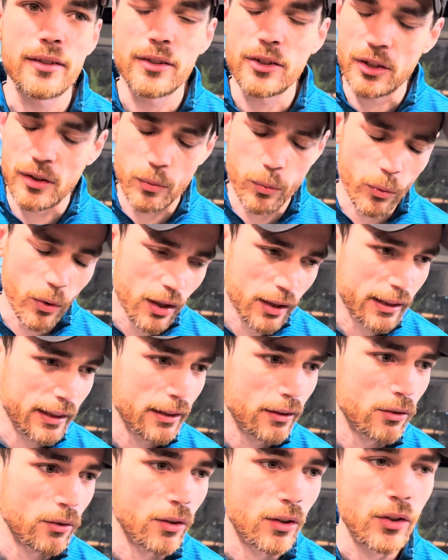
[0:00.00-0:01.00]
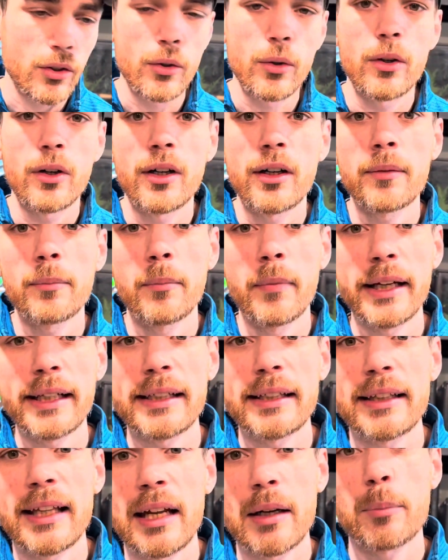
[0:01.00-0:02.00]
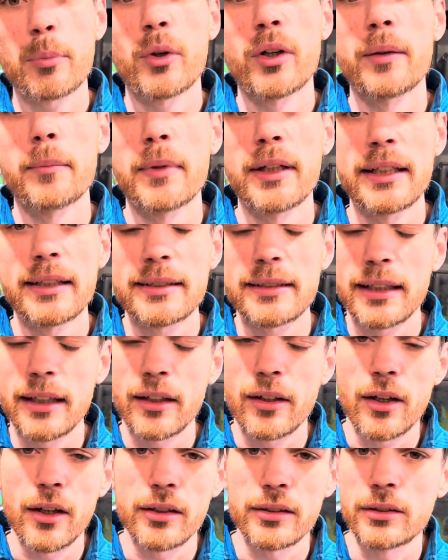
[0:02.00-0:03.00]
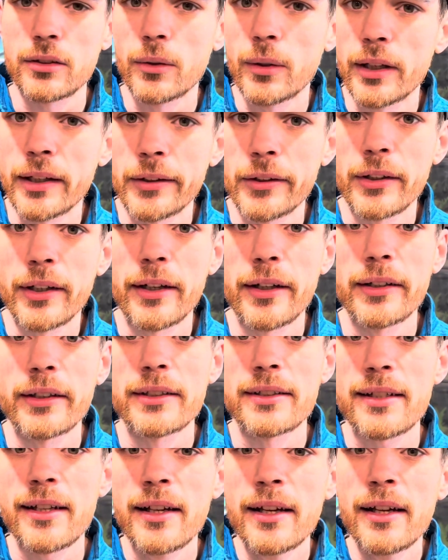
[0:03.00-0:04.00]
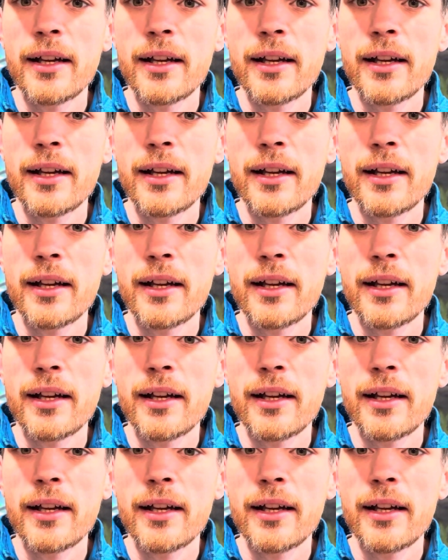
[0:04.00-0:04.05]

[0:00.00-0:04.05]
Just walking through the door, making that appointment is going to cost you $100.